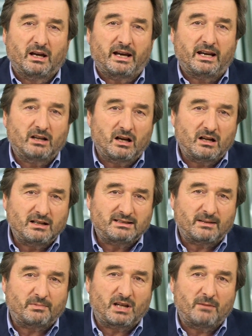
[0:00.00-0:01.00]
In early
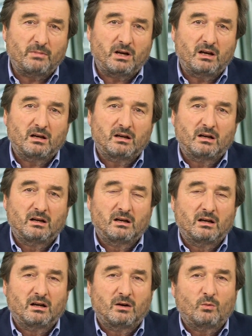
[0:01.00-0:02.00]
September,
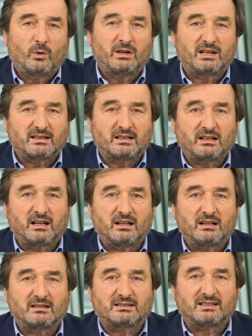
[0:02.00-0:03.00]
we
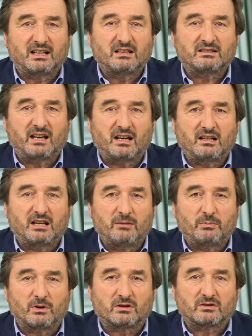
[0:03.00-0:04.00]
designated six
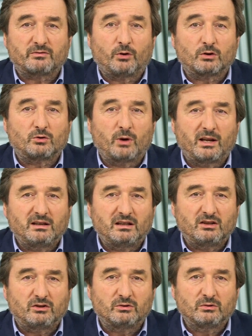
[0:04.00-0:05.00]
gatekeepers for
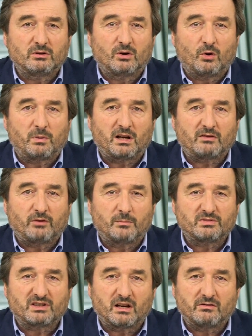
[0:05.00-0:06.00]
22 core
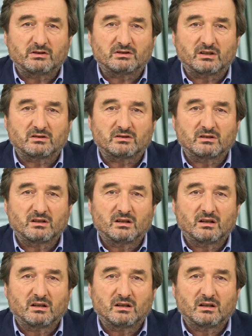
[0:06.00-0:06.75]
platform services,